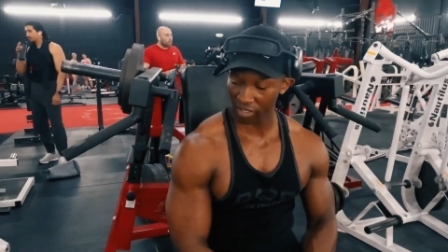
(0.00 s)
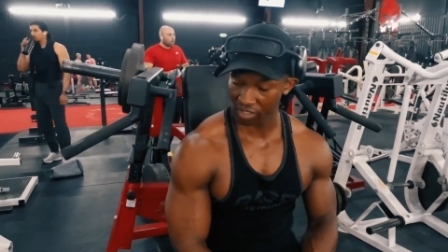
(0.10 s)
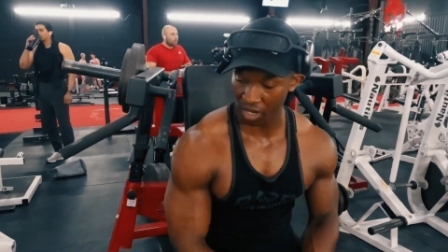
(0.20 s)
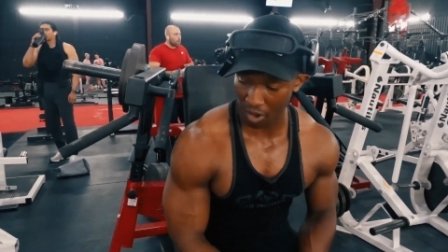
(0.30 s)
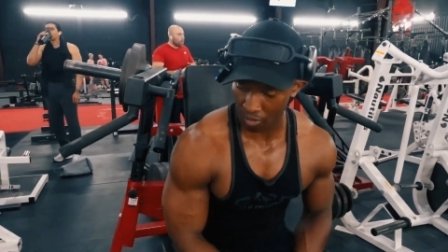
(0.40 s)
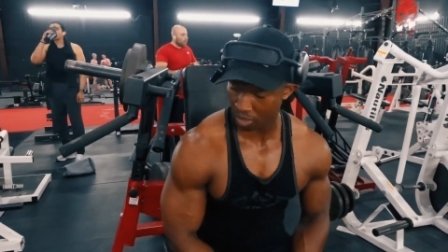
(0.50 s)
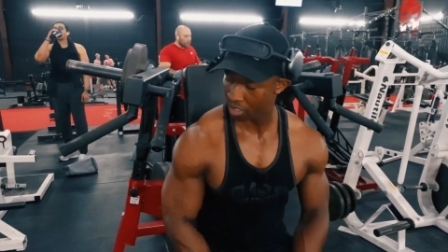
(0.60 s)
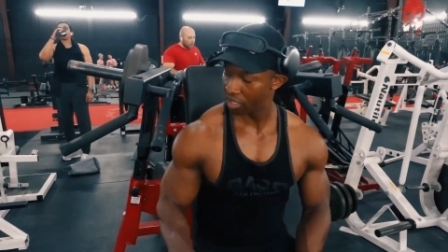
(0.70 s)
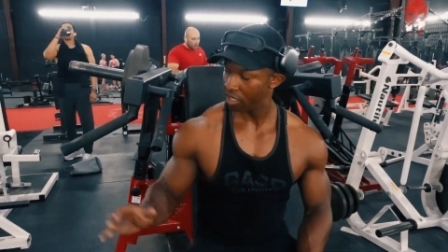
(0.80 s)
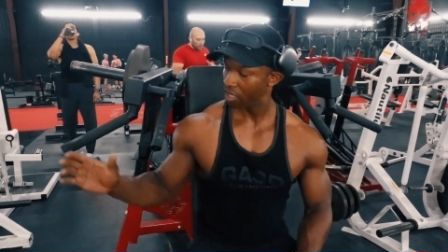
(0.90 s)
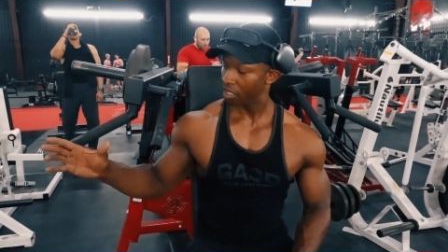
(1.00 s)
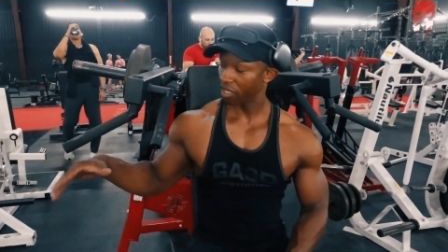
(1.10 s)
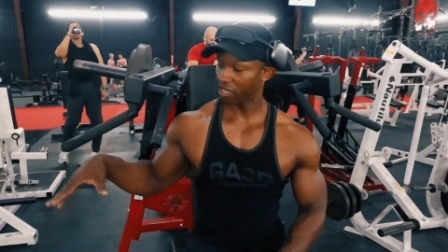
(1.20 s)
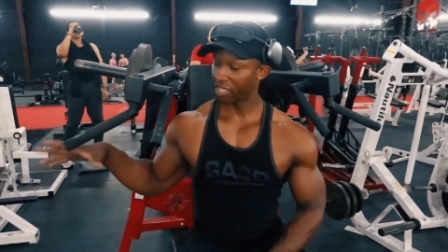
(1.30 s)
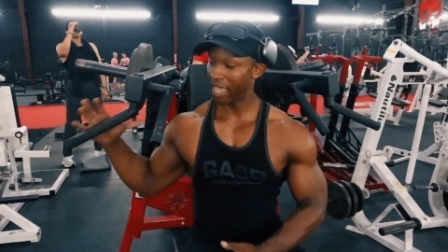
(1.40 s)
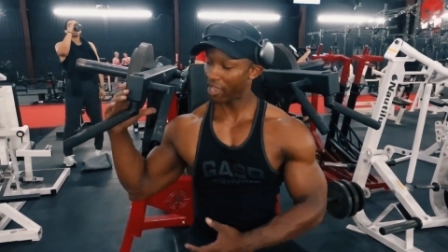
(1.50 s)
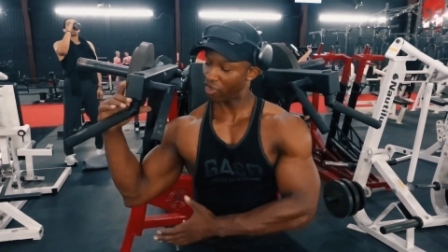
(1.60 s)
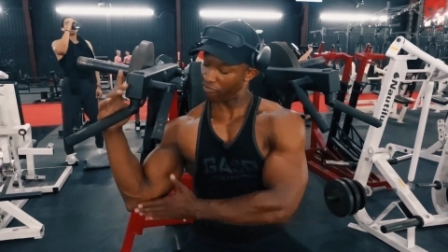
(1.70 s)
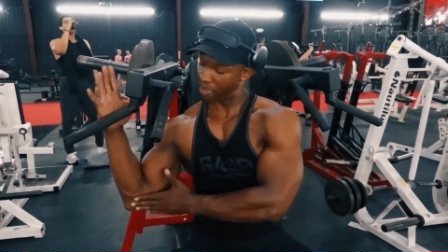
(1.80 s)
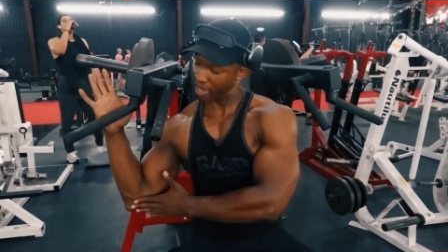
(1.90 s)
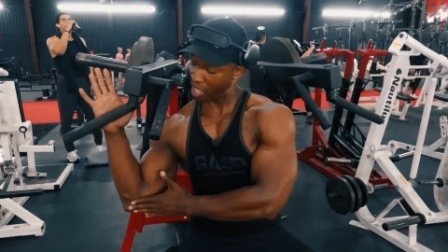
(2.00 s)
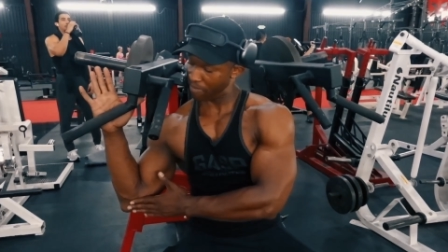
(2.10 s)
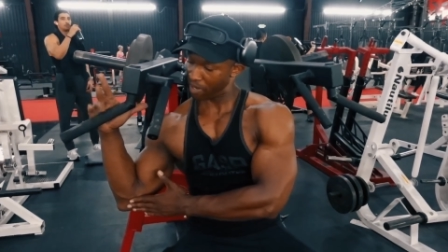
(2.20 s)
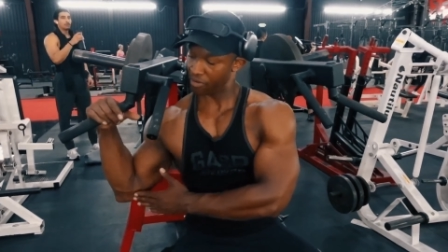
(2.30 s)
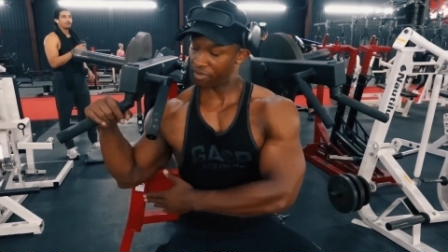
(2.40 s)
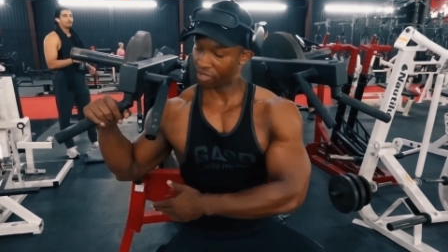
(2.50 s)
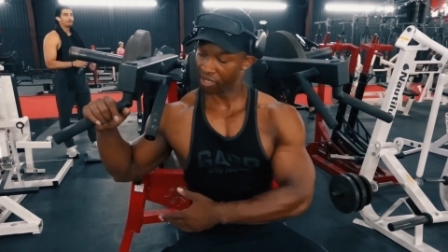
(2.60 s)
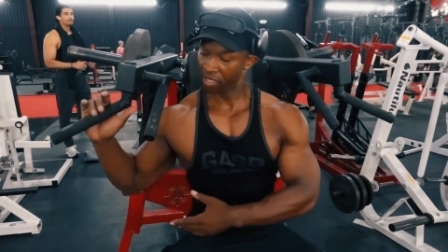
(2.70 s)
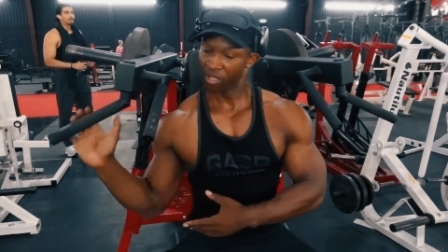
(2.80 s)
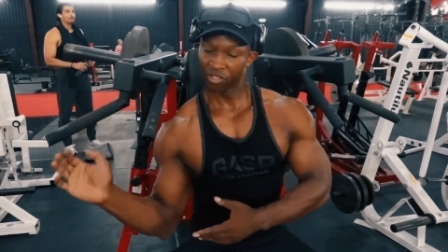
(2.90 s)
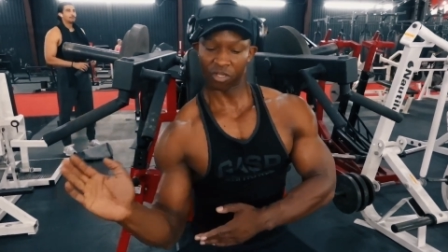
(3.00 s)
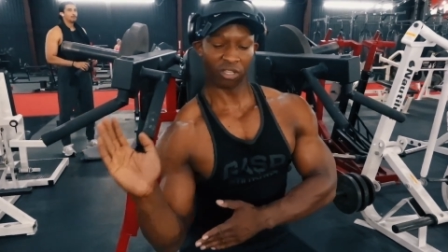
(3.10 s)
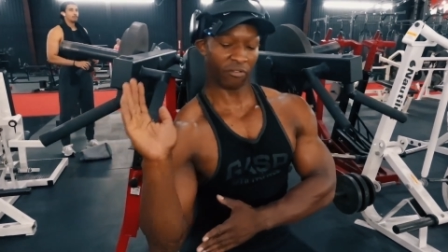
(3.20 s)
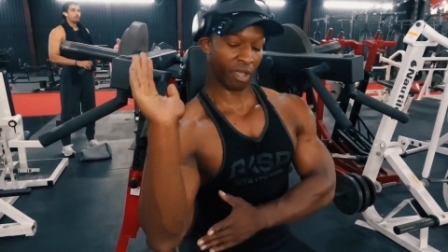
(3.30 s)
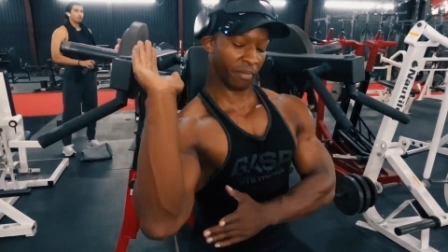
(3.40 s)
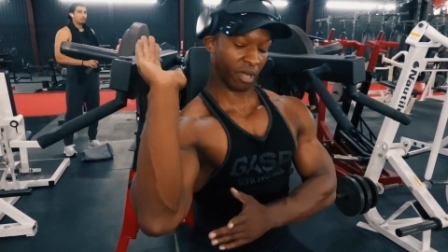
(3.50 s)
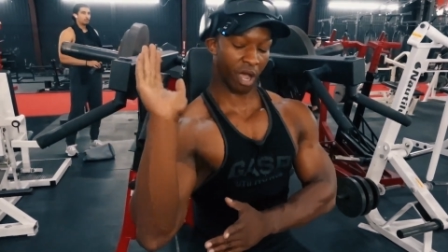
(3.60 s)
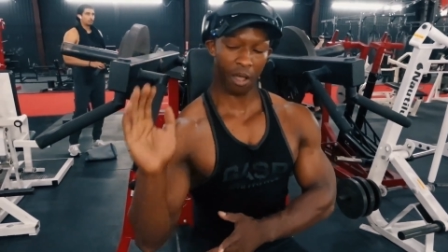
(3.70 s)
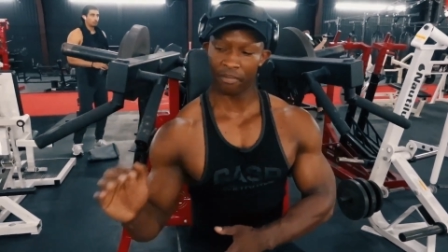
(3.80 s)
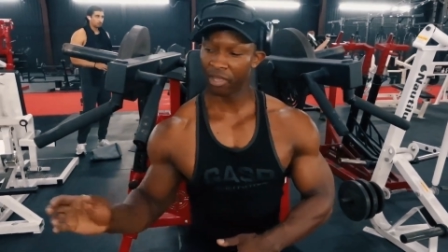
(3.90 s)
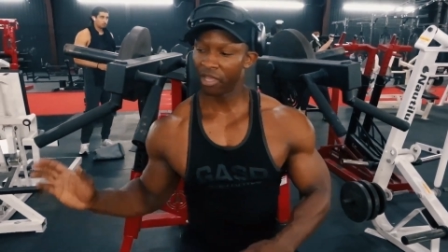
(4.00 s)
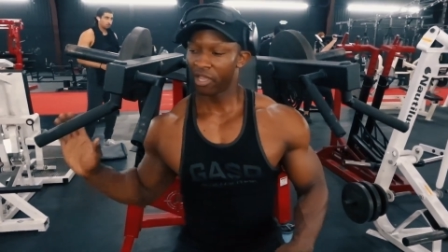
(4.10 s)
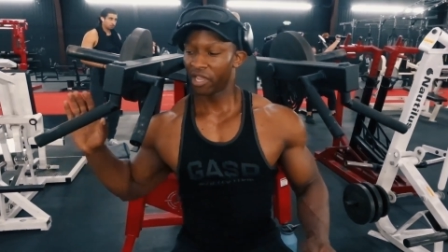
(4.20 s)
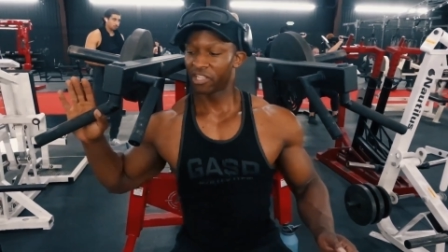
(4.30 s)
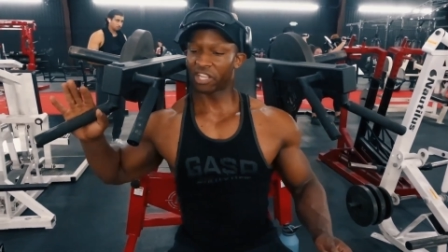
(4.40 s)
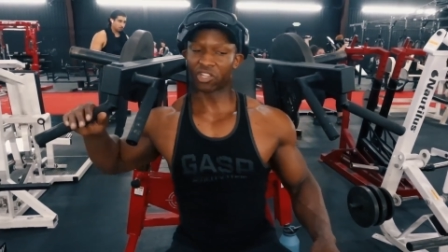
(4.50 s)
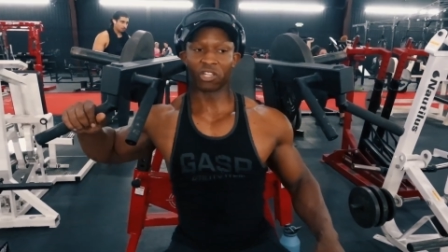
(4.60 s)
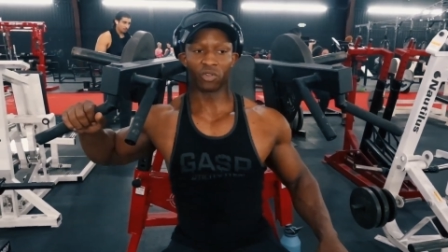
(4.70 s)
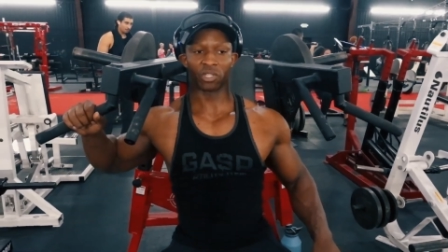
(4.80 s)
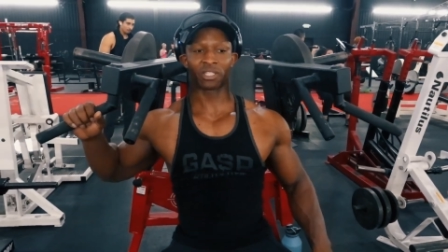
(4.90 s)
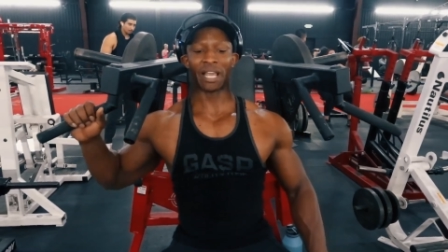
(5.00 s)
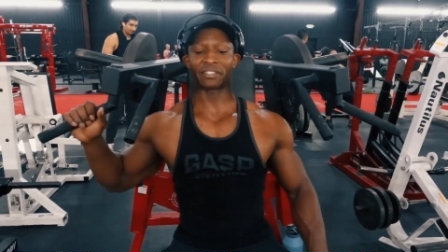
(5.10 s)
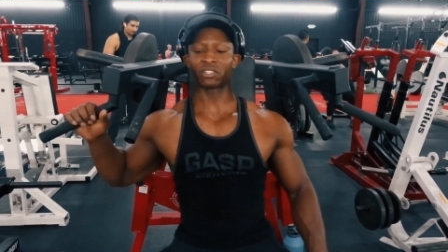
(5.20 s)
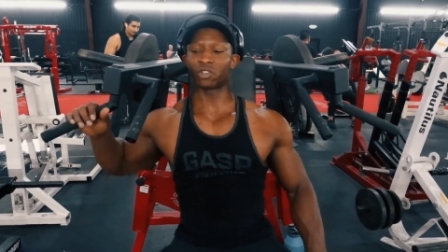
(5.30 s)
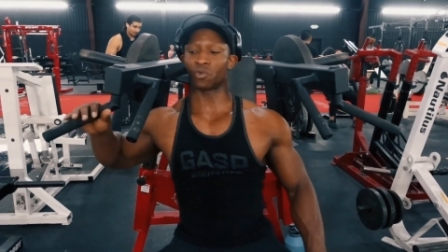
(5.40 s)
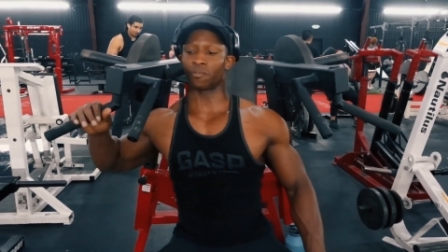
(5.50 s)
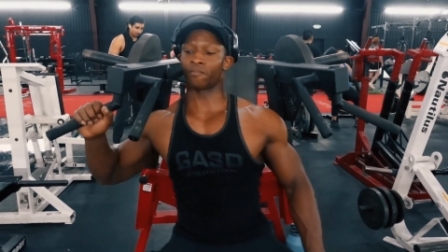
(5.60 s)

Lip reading: So look at the angle of my elbow. Instead of coming up, we're just gonna do a slight scoop.